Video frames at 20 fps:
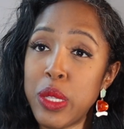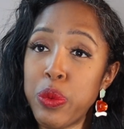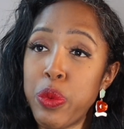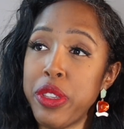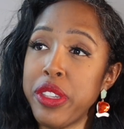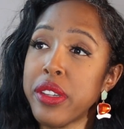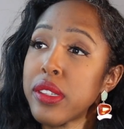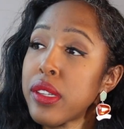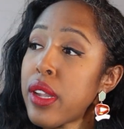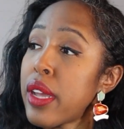When
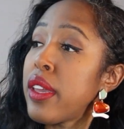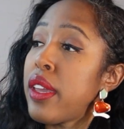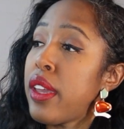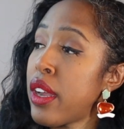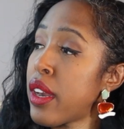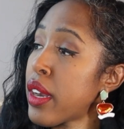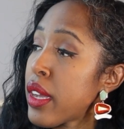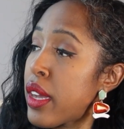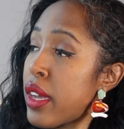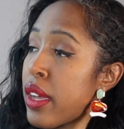you're like,
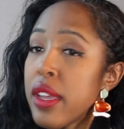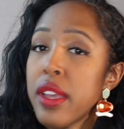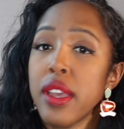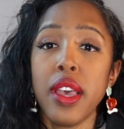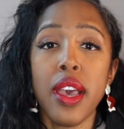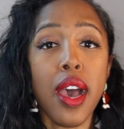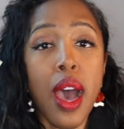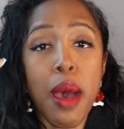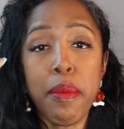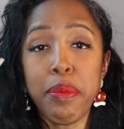Erica,
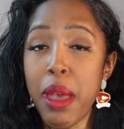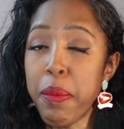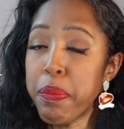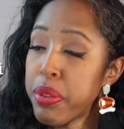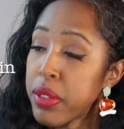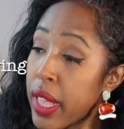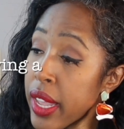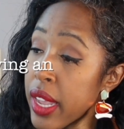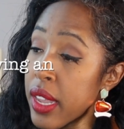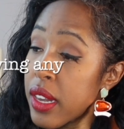I'm not
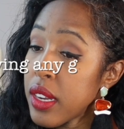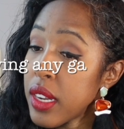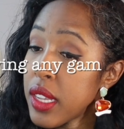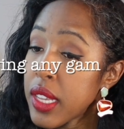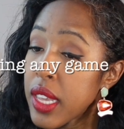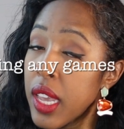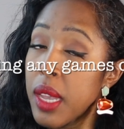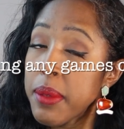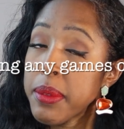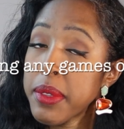playing any
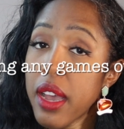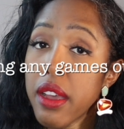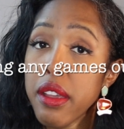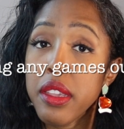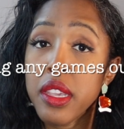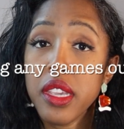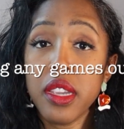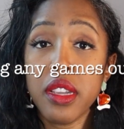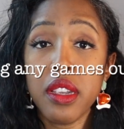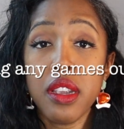games out
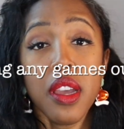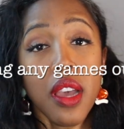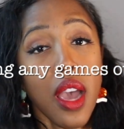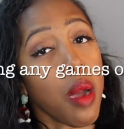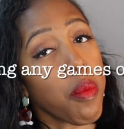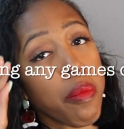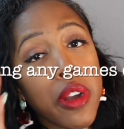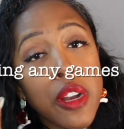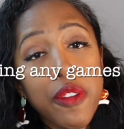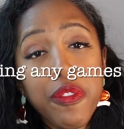here.
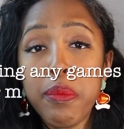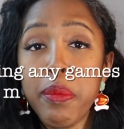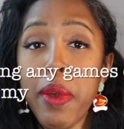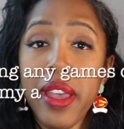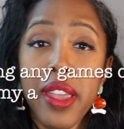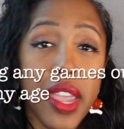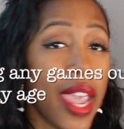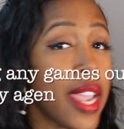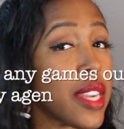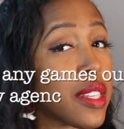I'm ready for my
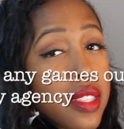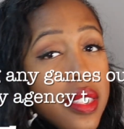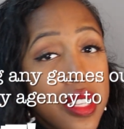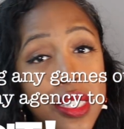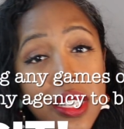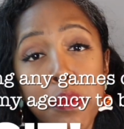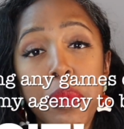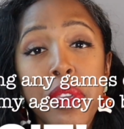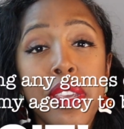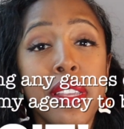agency
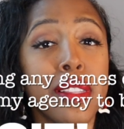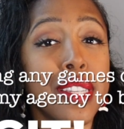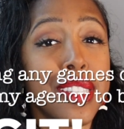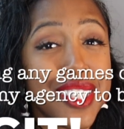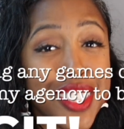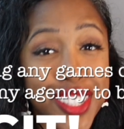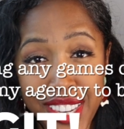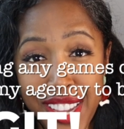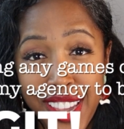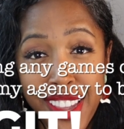to be
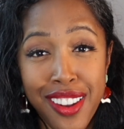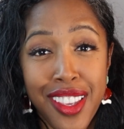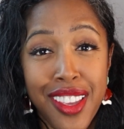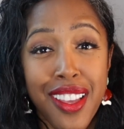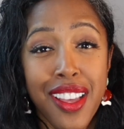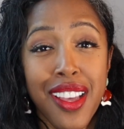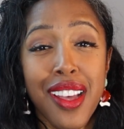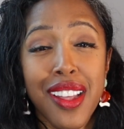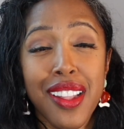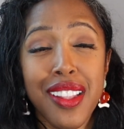legit.
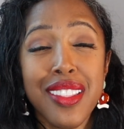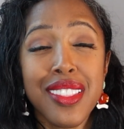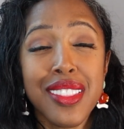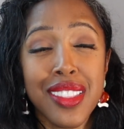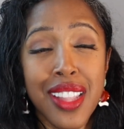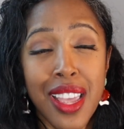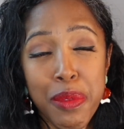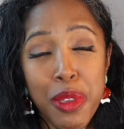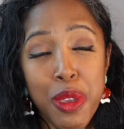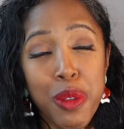
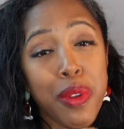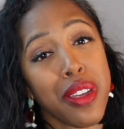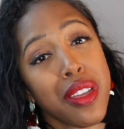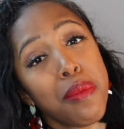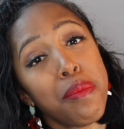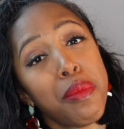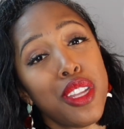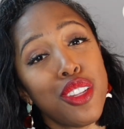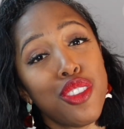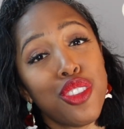Let me
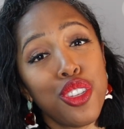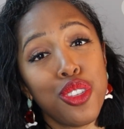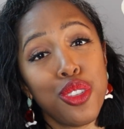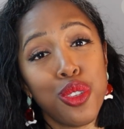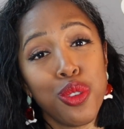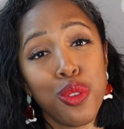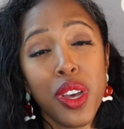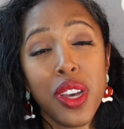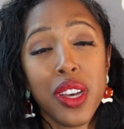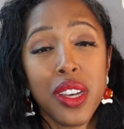recommend to
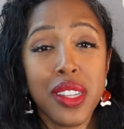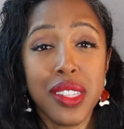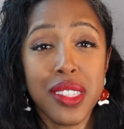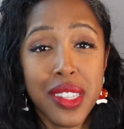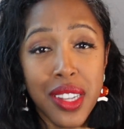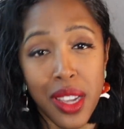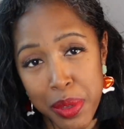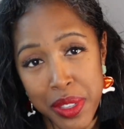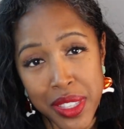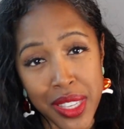you
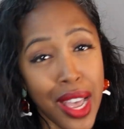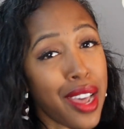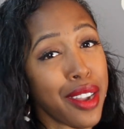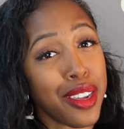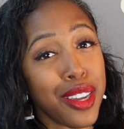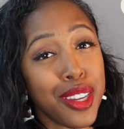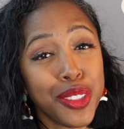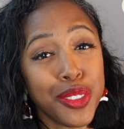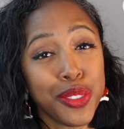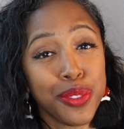
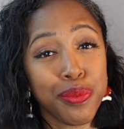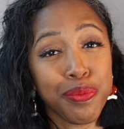Dubsado.